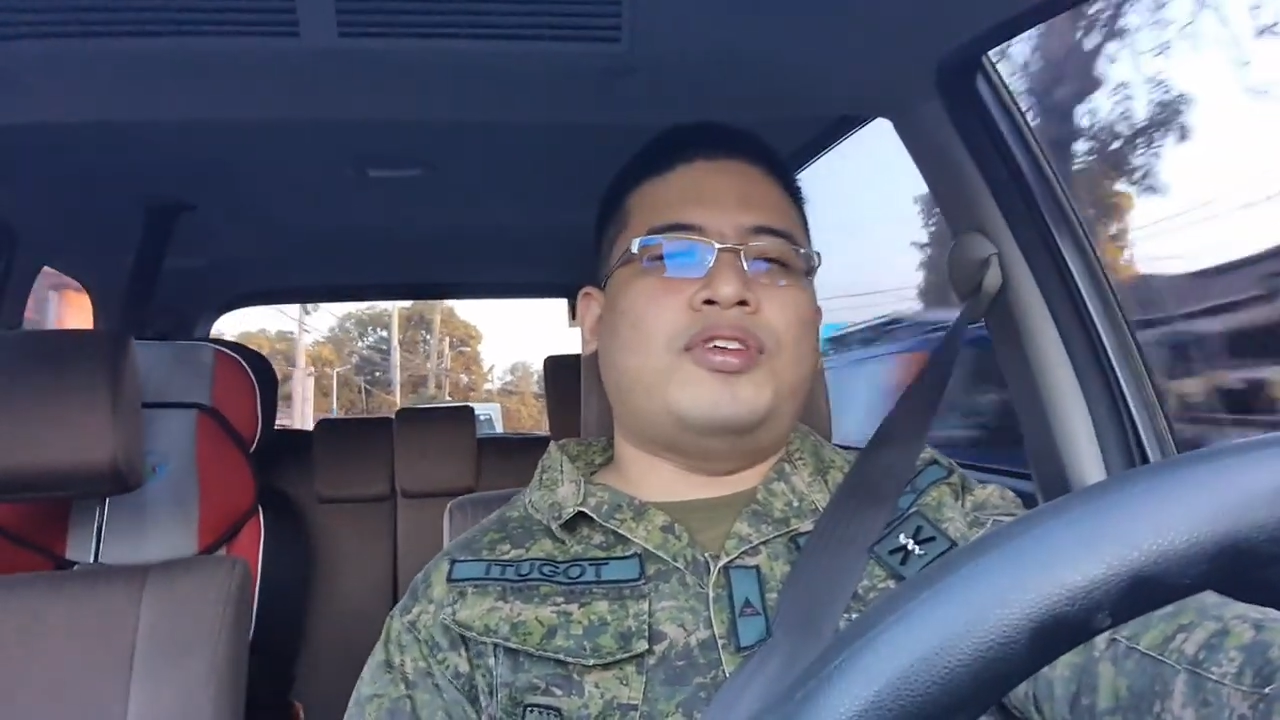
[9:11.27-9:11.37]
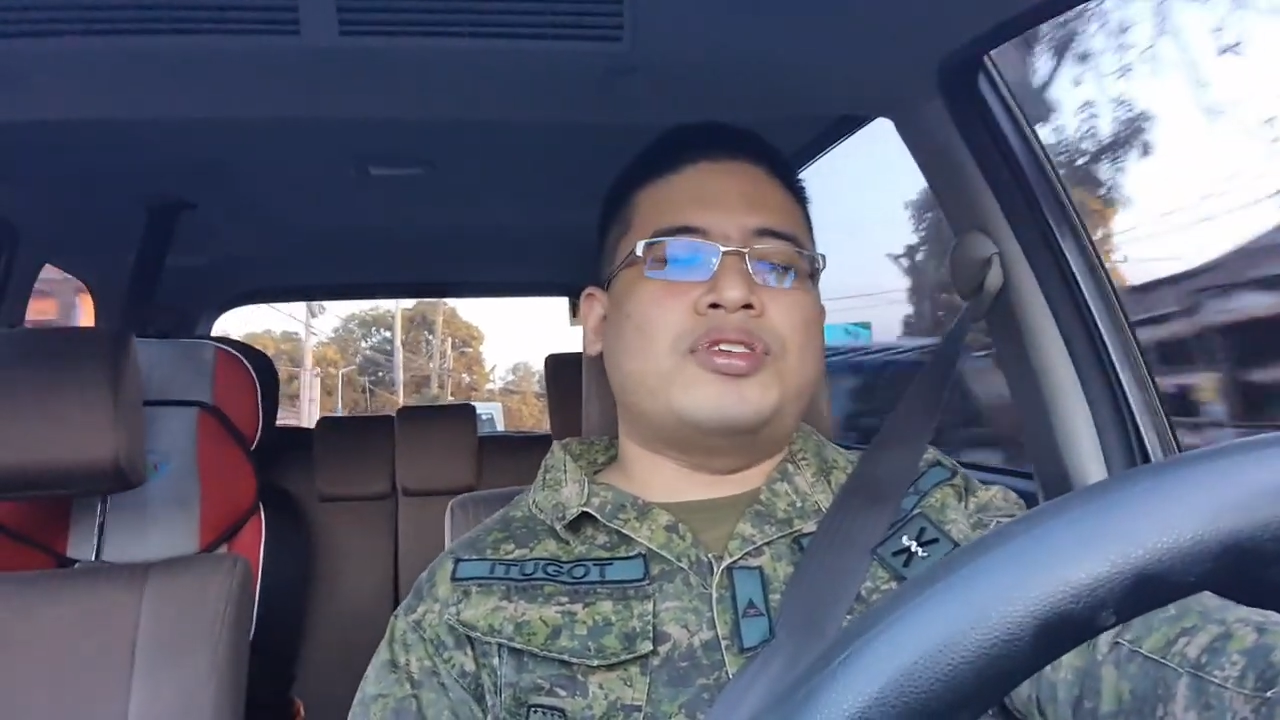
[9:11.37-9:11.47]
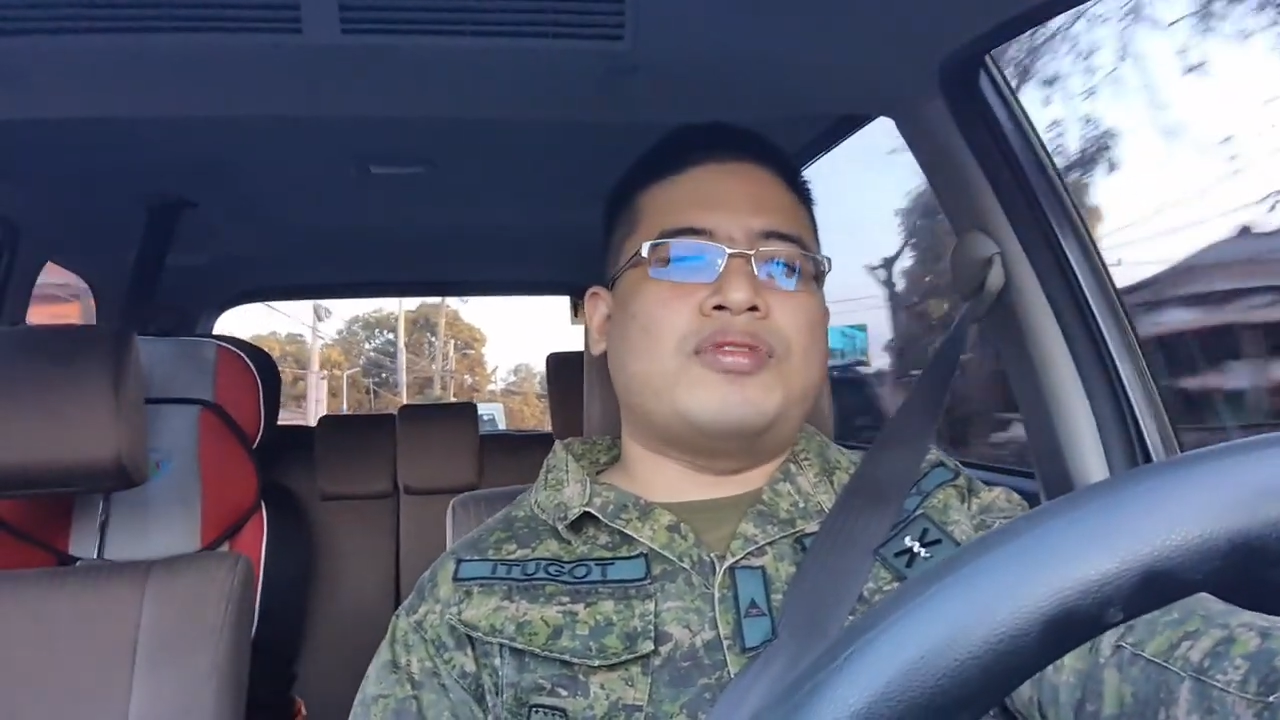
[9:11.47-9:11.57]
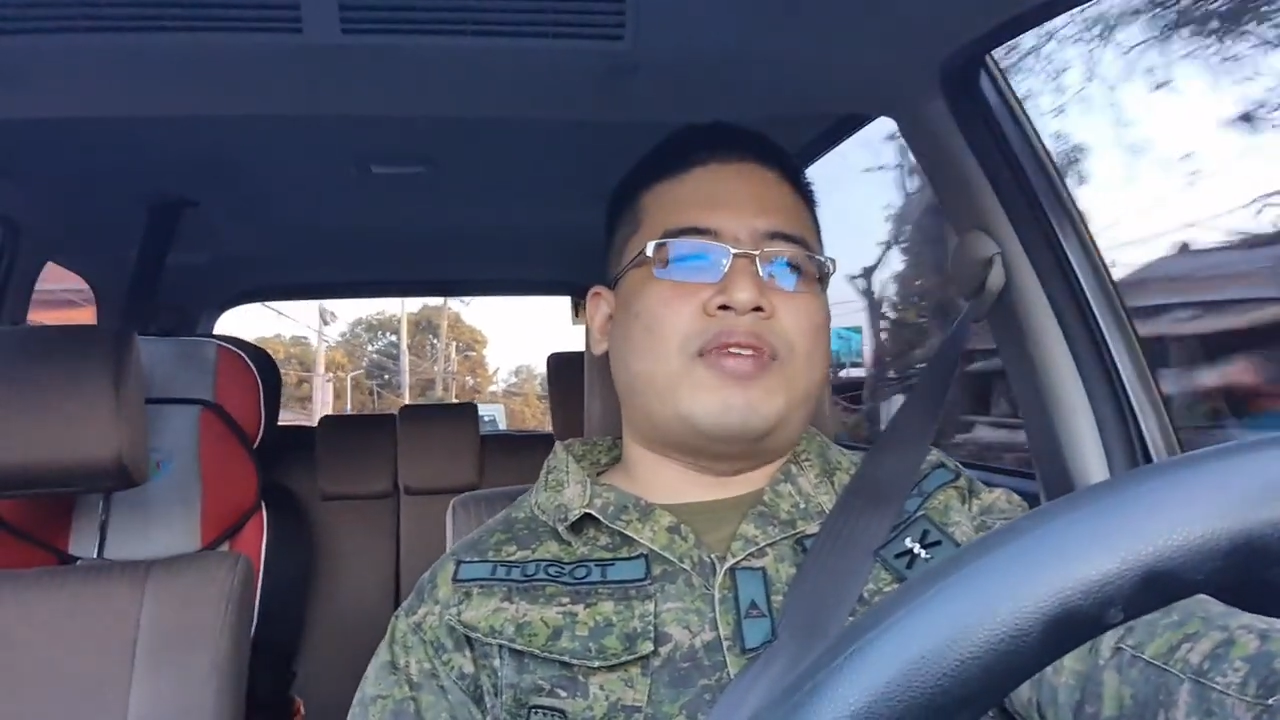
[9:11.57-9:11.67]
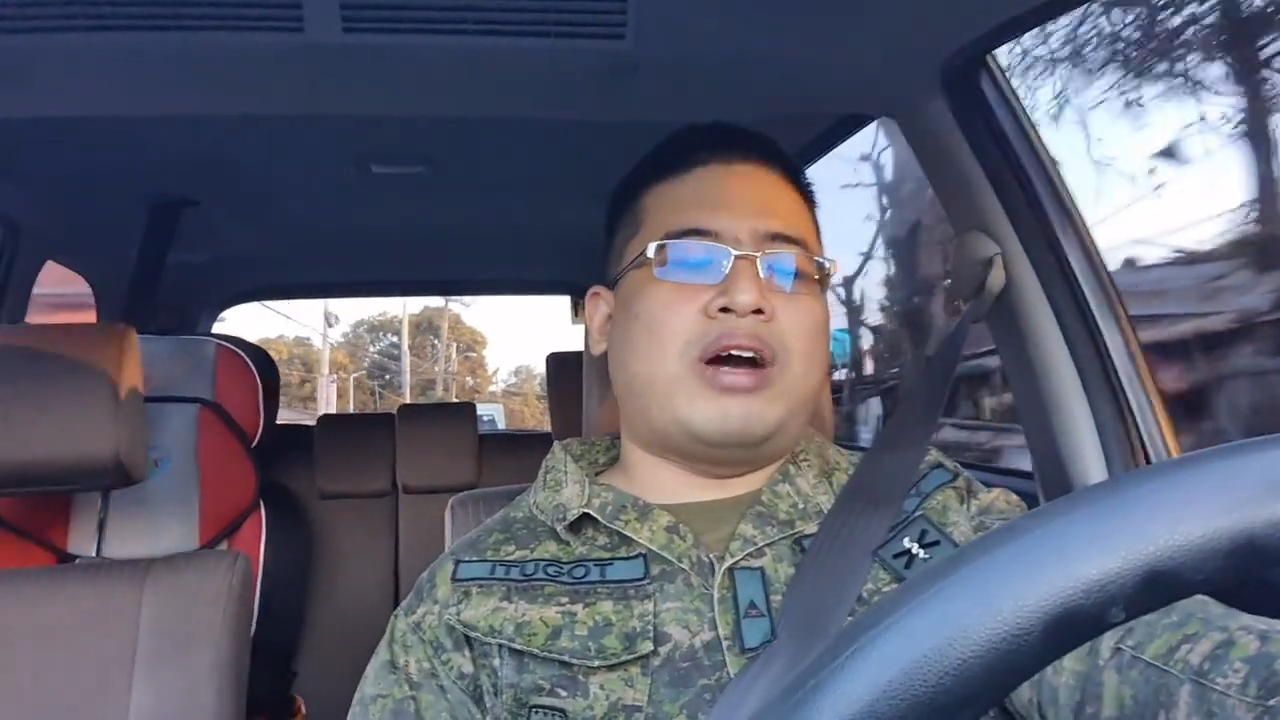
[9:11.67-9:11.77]

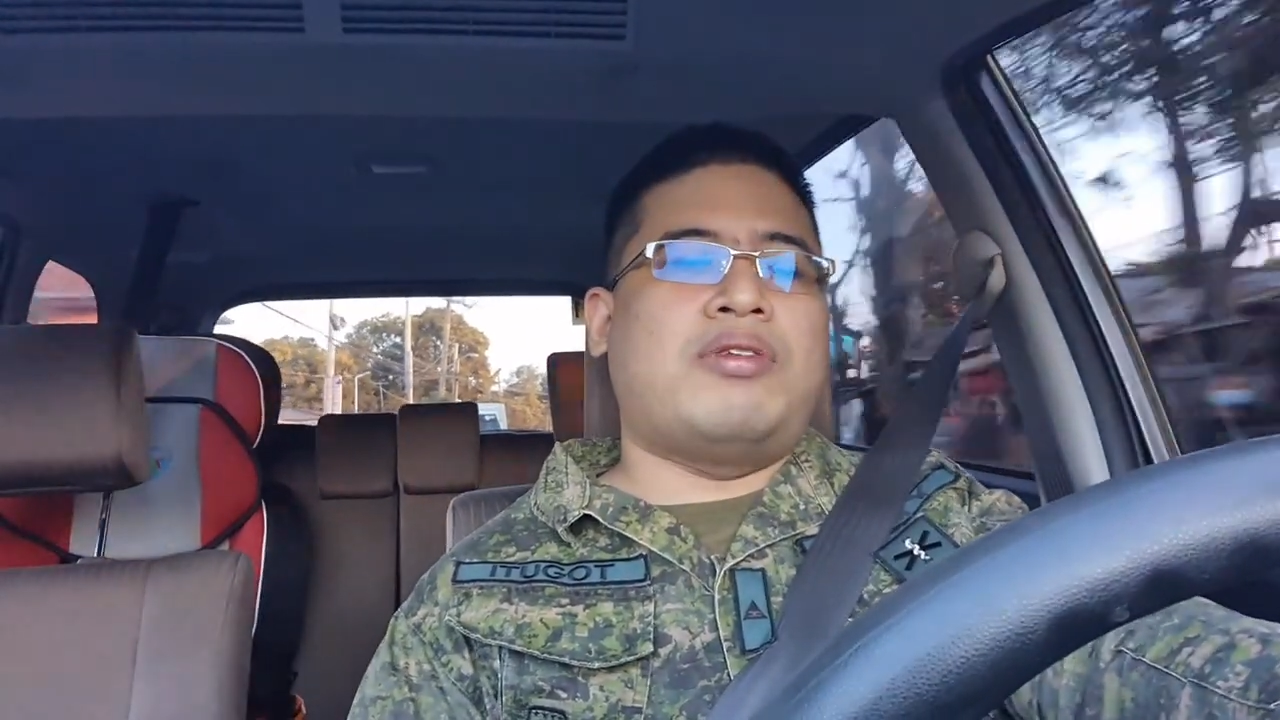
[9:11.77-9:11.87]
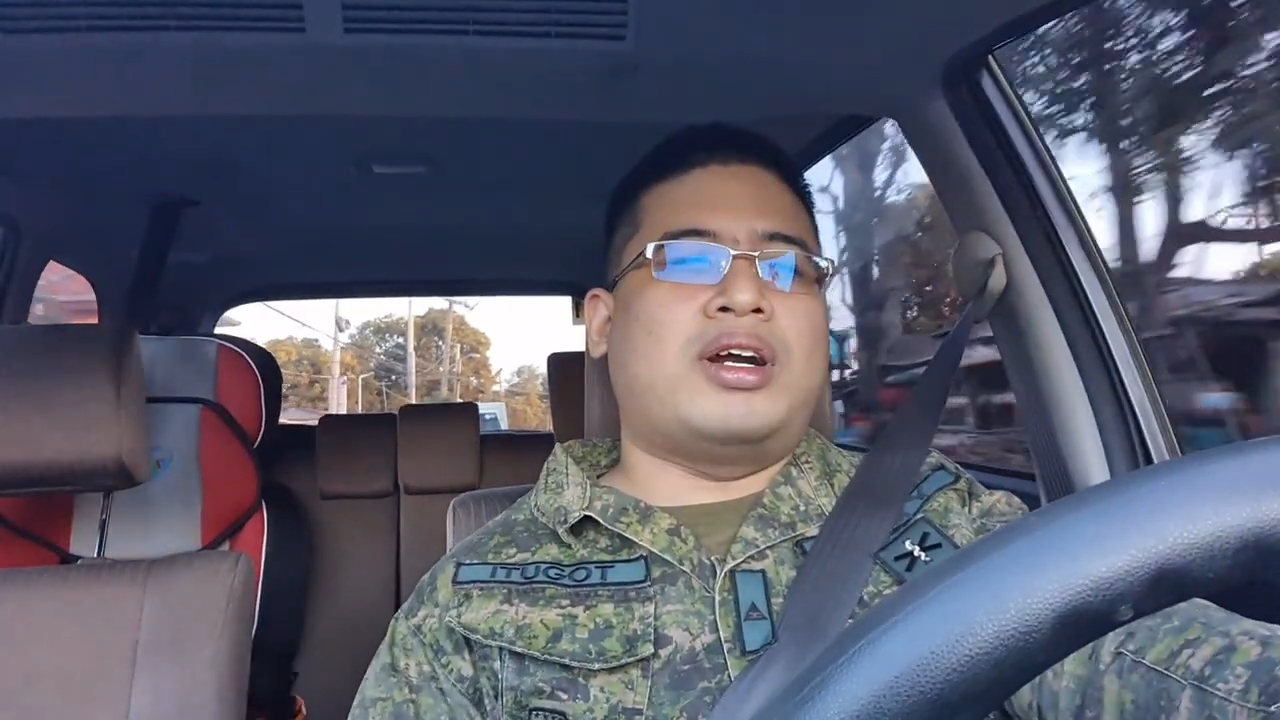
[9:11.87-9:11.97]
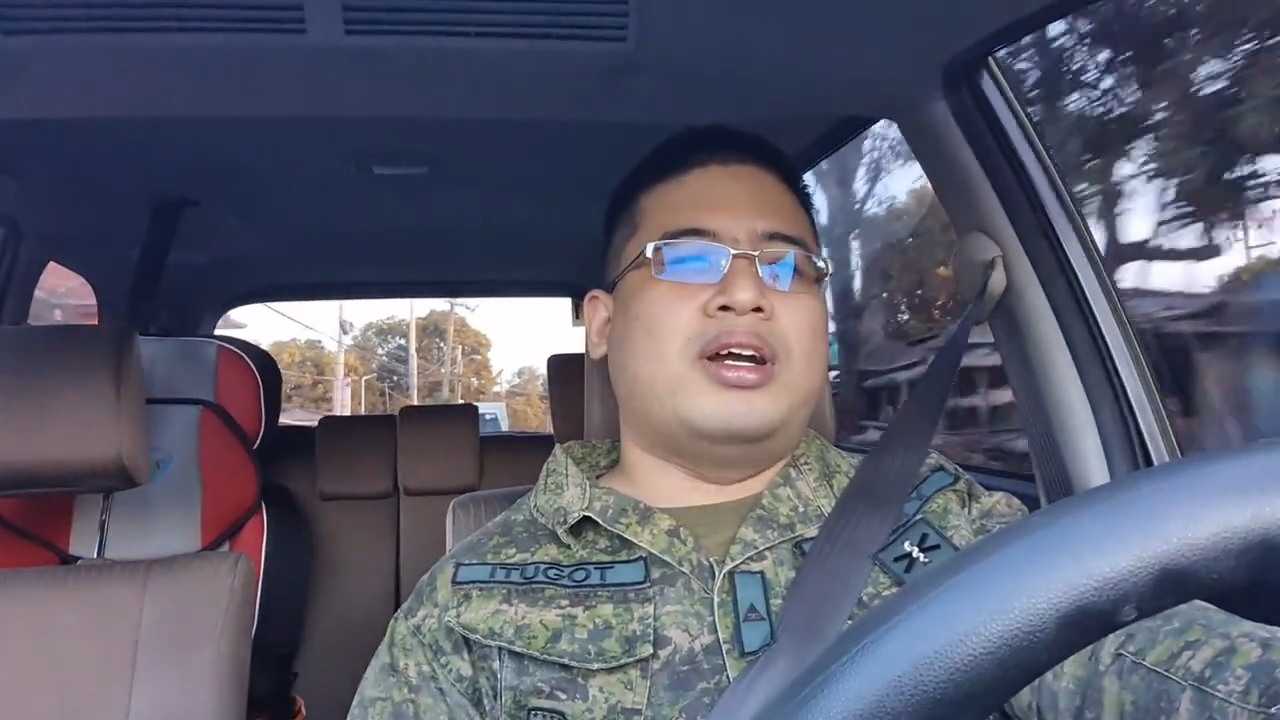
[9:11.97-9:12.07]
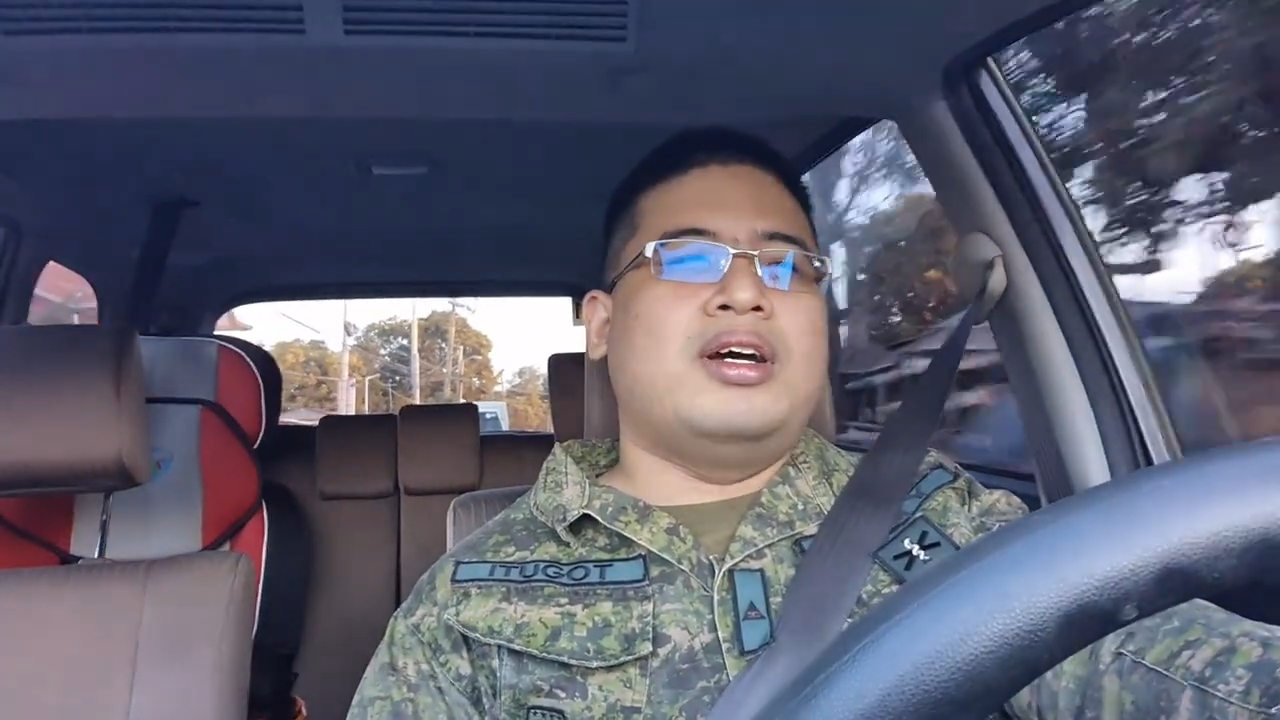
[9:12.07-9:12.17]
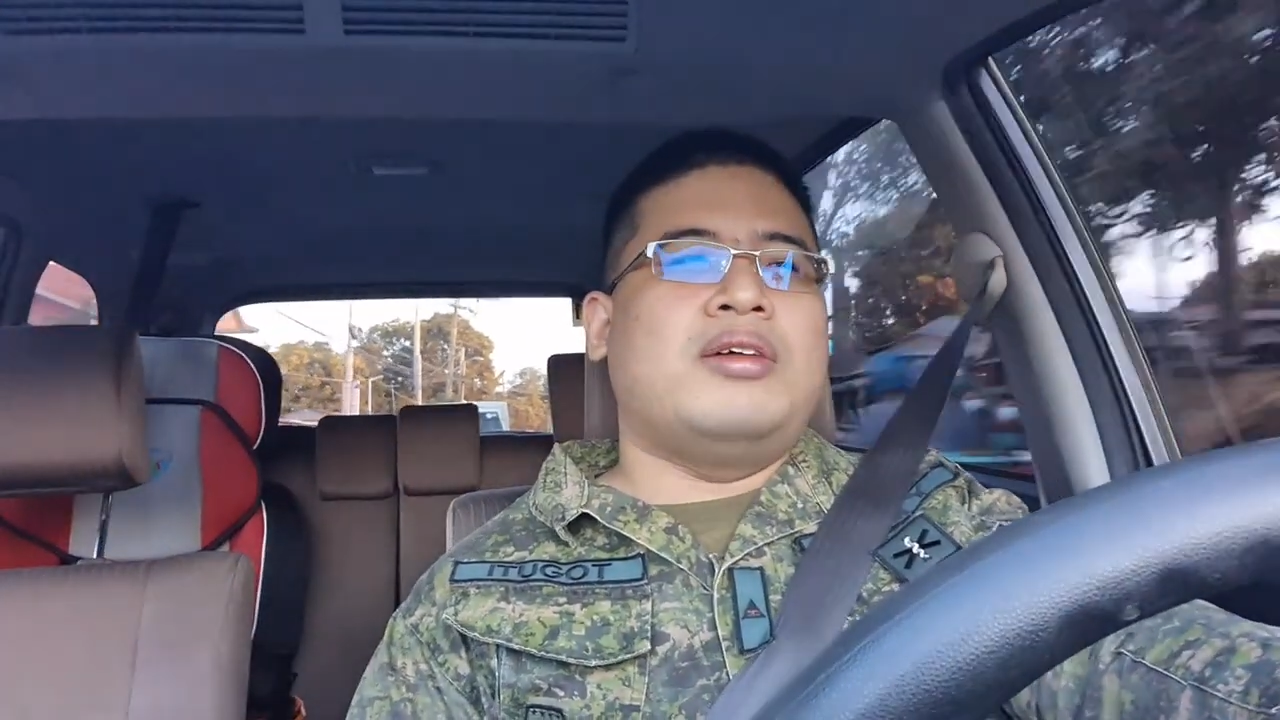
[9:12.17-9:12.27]
force of our